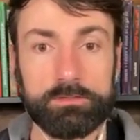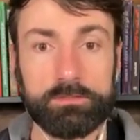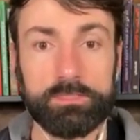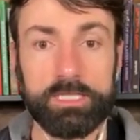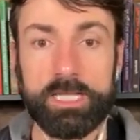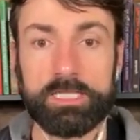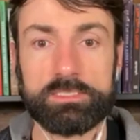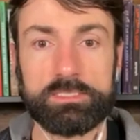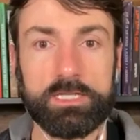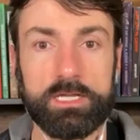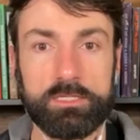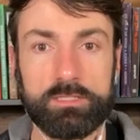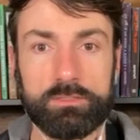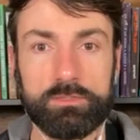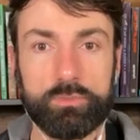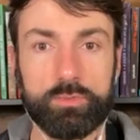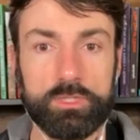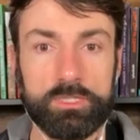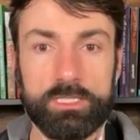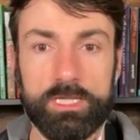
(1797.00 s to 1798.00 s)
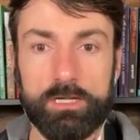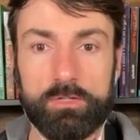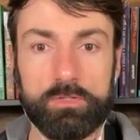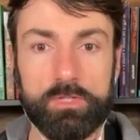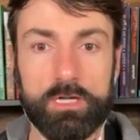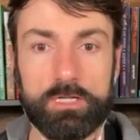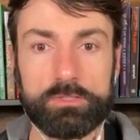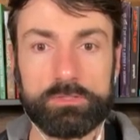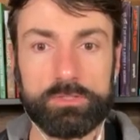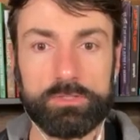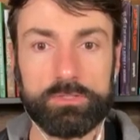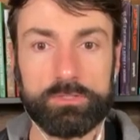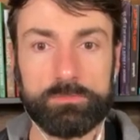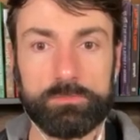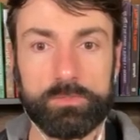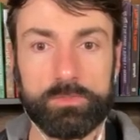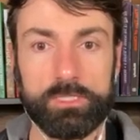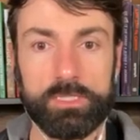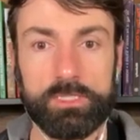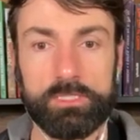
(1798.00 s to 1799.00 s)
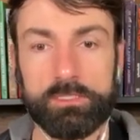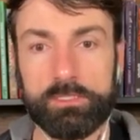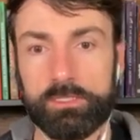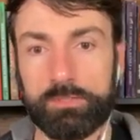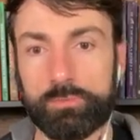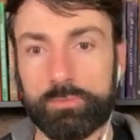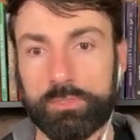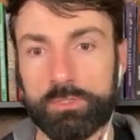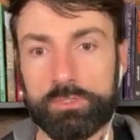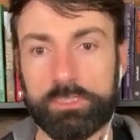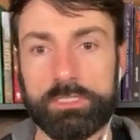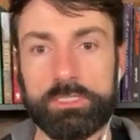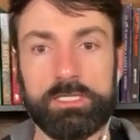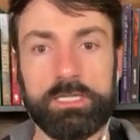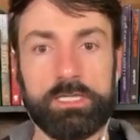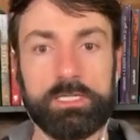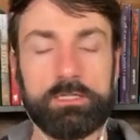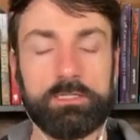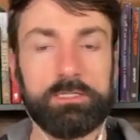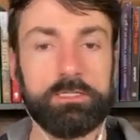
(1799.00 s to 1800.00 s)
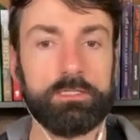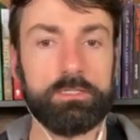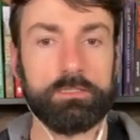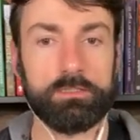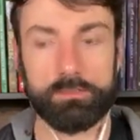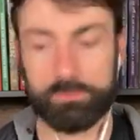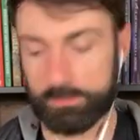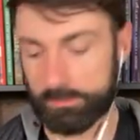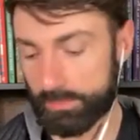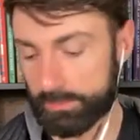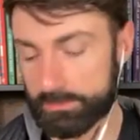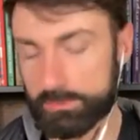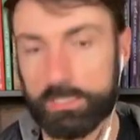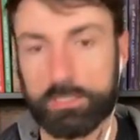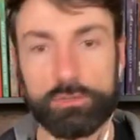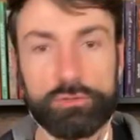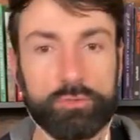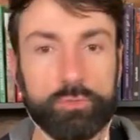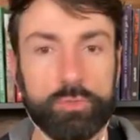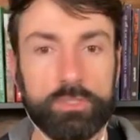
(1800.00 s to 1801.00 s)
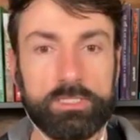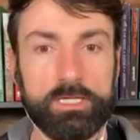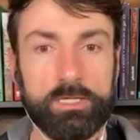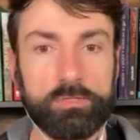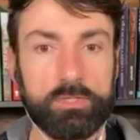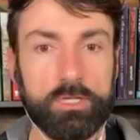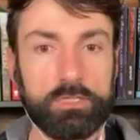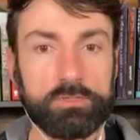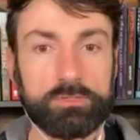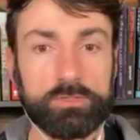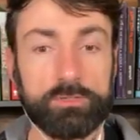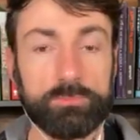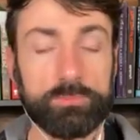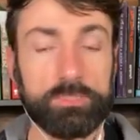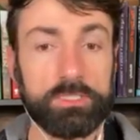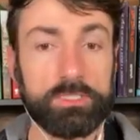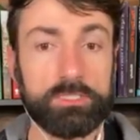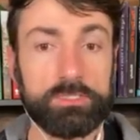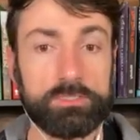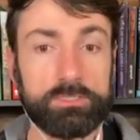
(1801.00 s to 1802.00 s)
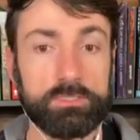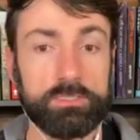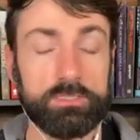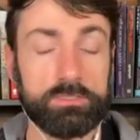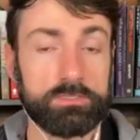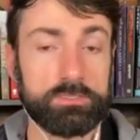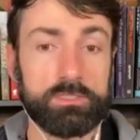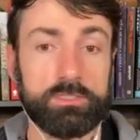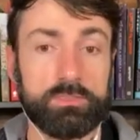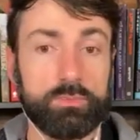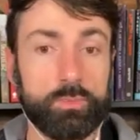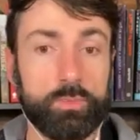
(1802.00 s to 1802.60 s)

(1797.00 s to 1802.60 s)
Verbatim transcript: that's not going to work out long term, okay? And we're going to get that's not going to work out long term because it's going to